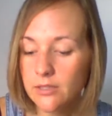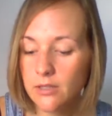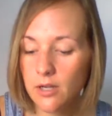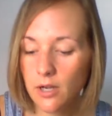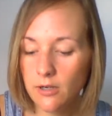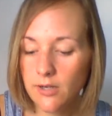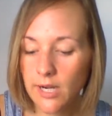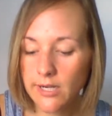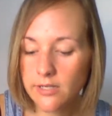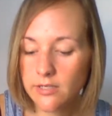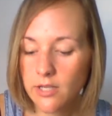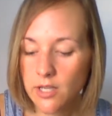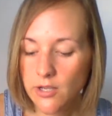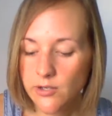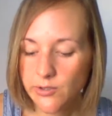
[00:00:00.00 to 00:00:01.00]
All right,
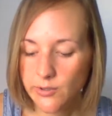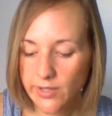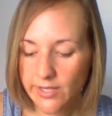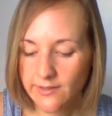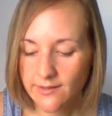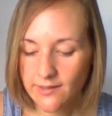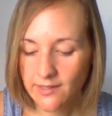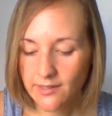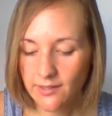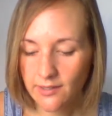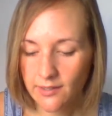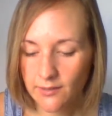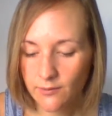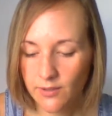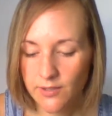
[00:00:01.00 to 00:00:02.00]
so that's
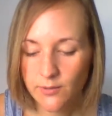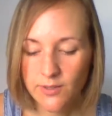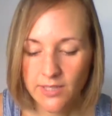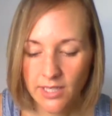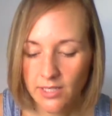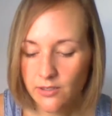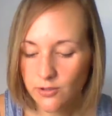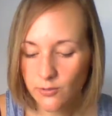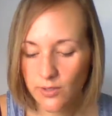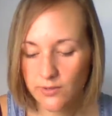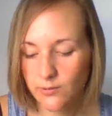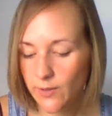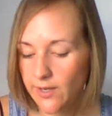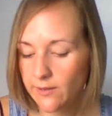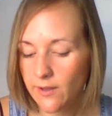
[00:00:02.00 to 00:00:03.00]
the that's what's hidden to us.
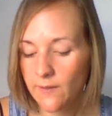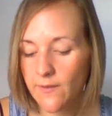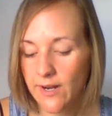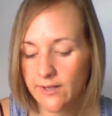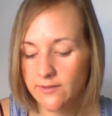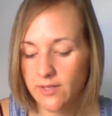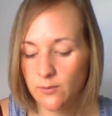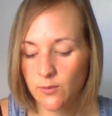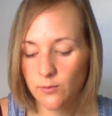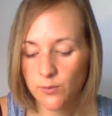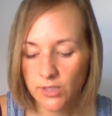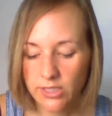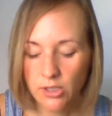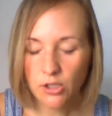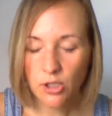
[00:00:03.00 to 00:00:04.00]
So I love that. It's like we're
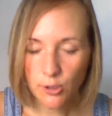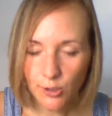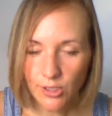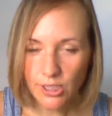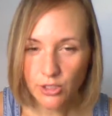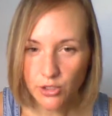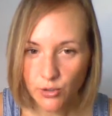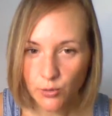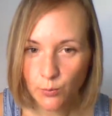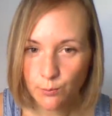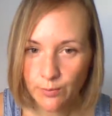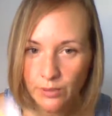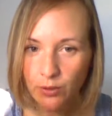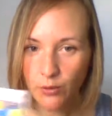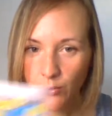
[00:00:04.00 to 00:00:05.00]
really learning to
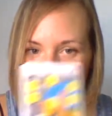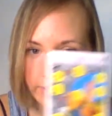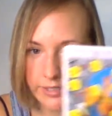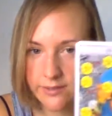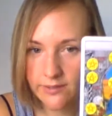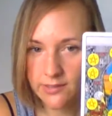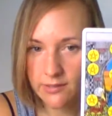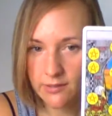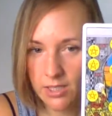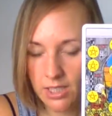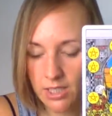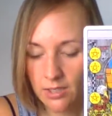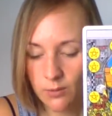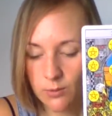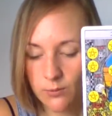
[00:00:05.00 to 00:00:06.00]
build this.
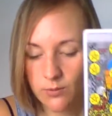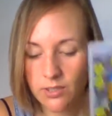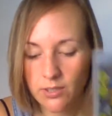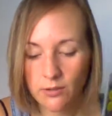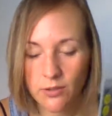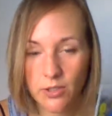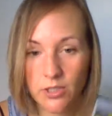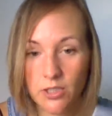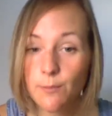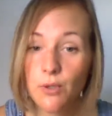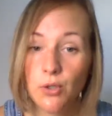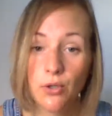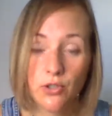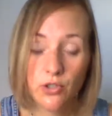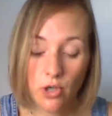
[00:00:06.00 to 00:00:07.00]
We're really learning to
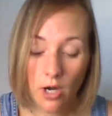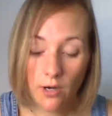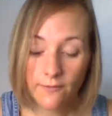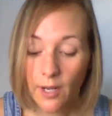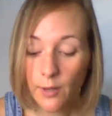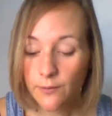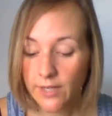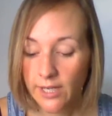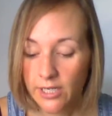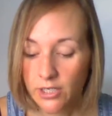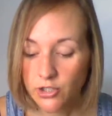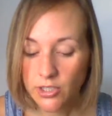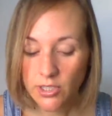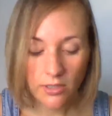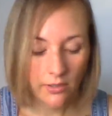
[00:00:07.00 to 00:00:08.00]
build a strong
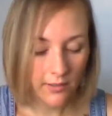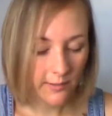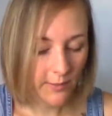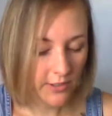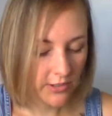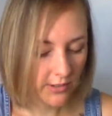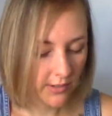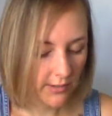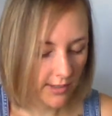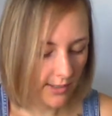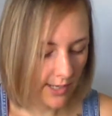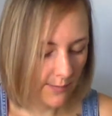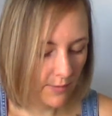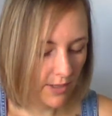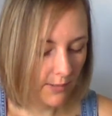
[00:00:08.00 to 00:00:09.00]
foundation, especially as that
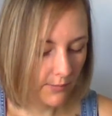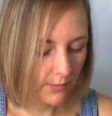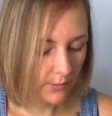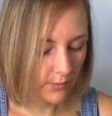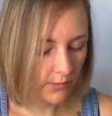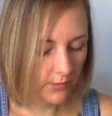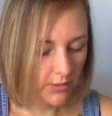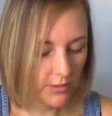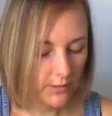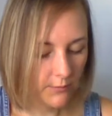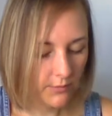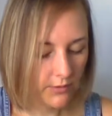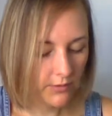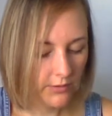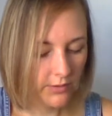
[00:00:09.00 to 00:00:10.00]
came up. We're learning to
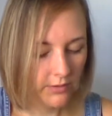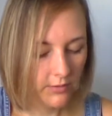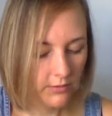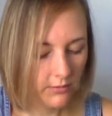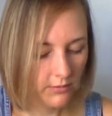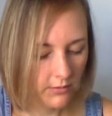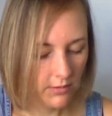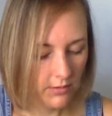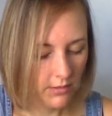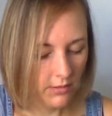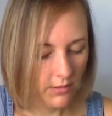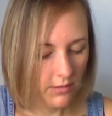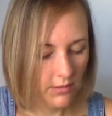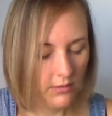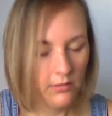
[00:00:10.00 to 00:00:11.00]
build.
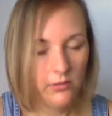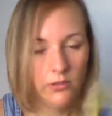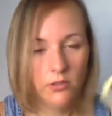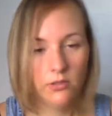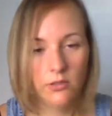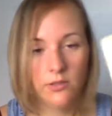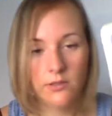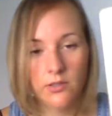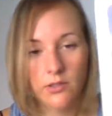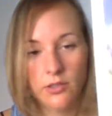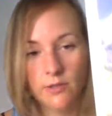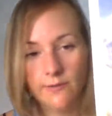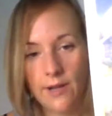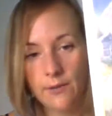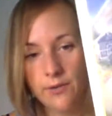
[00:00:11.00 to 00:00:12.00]
Consider
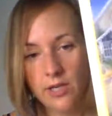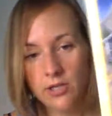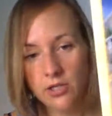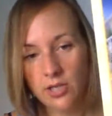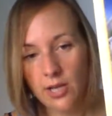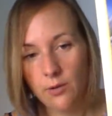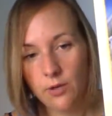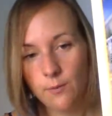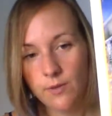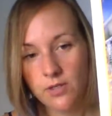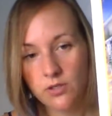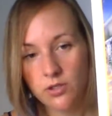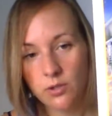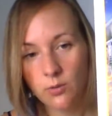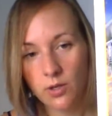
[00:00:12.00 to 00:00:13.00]
your foundation. How
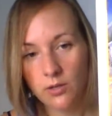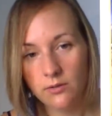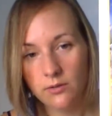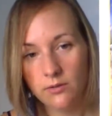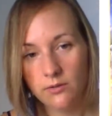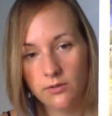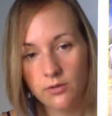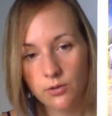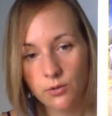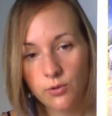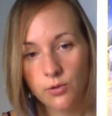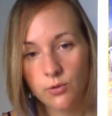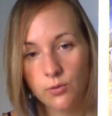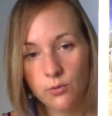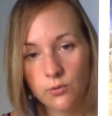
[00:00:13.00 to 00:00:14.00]
committed to you are to
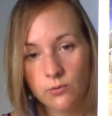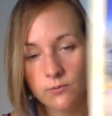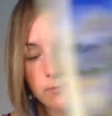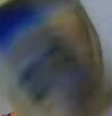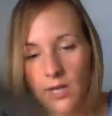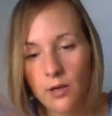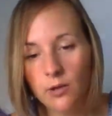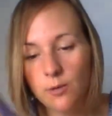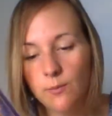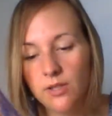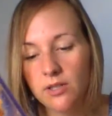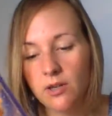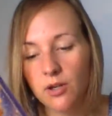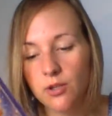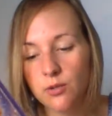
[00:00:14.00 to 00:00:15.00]
you? How
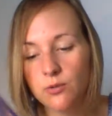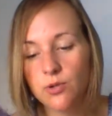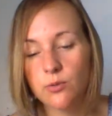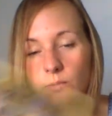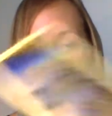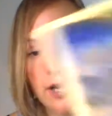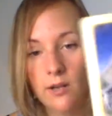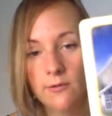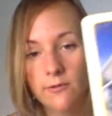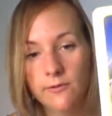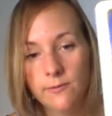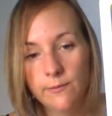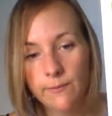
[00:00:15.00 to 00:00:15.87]
committed are you to love?